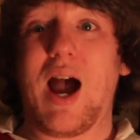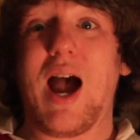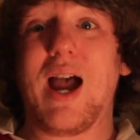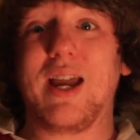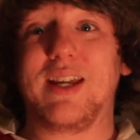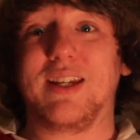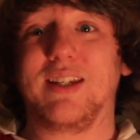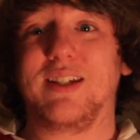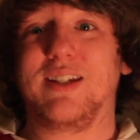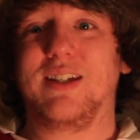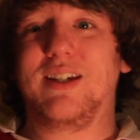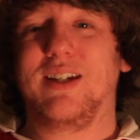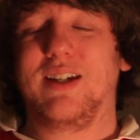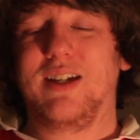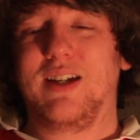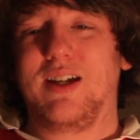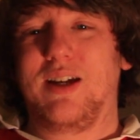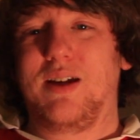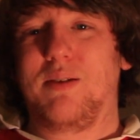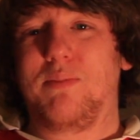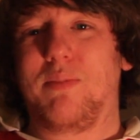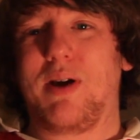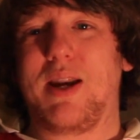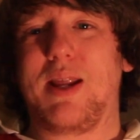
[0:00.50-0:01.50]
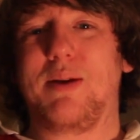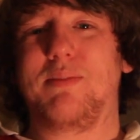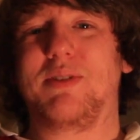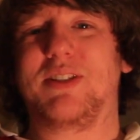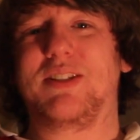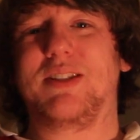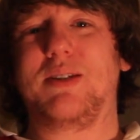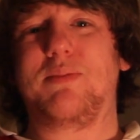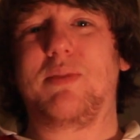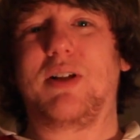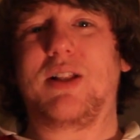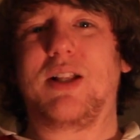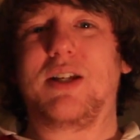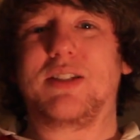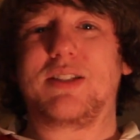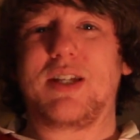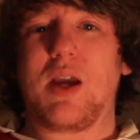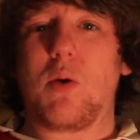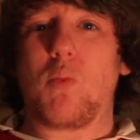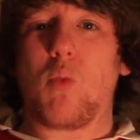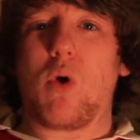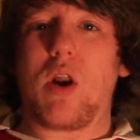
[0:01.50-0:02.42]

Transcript: Hi, my name is Lee McCluskey.